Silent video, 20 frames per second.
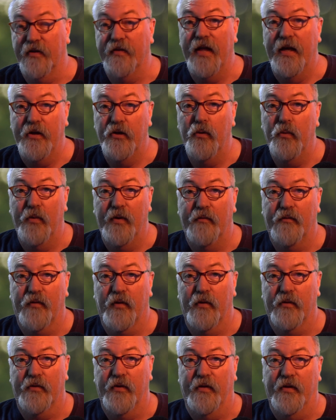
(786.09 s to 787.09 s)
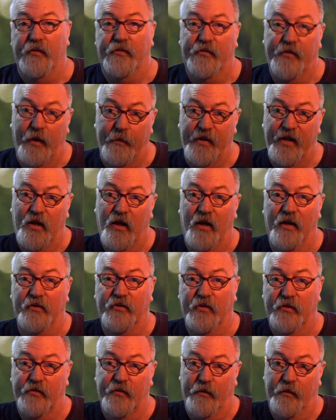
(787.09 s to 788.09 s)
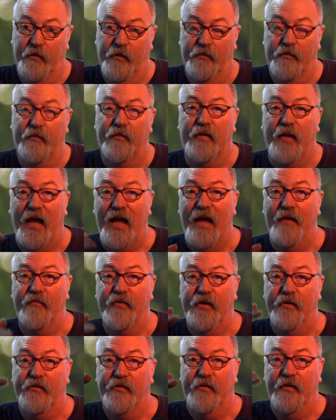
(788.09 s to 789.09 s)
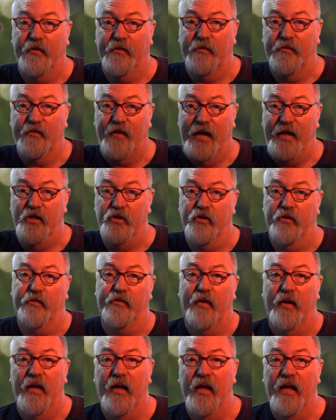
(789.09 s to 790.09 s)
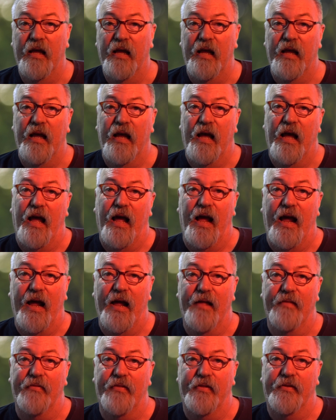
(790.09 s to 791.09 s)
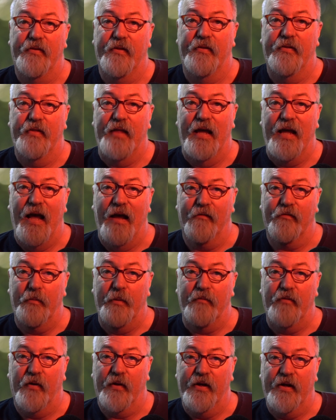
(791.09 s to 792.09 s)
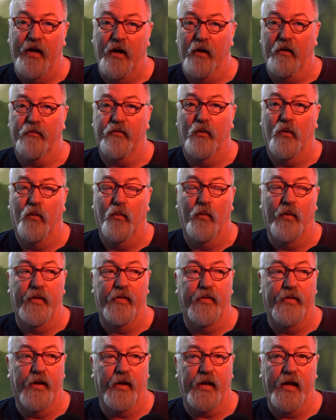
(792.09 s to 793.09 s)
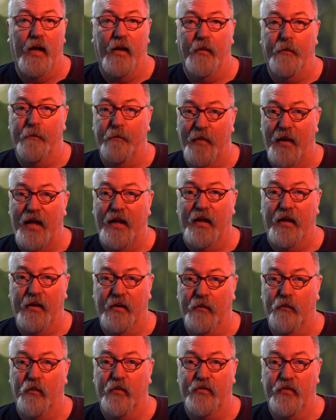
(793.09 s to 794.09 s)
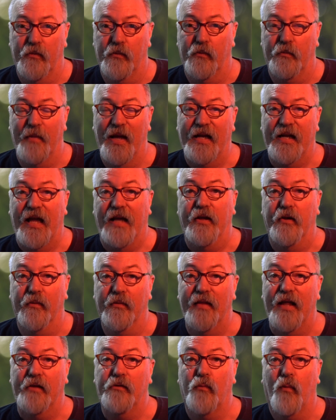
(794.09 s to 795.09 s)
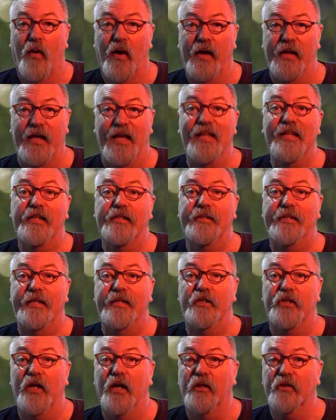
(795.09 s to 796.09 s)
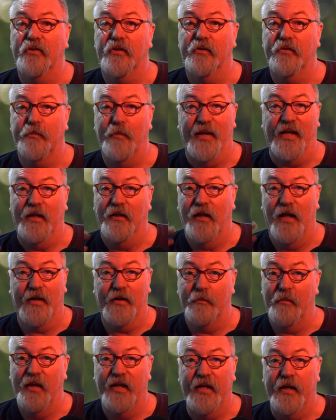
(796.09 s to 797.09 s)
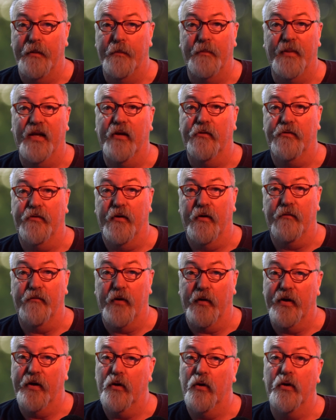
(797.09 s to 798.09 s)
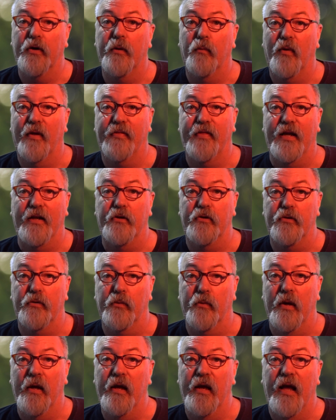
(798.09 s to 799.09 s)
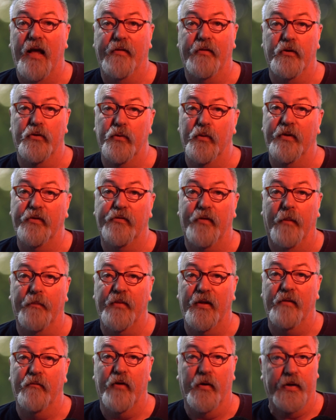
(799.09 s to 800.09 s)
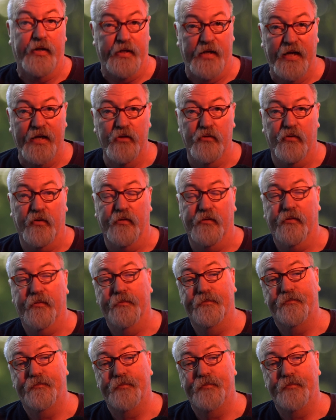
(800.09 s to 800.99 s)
And they do refer to the semi-conscious, and they have these stages. And they have to be very careful to medicate you, and that's why anesthesiologists make a lot of money, because they're very good at what they do, and they're doing something very dangerous.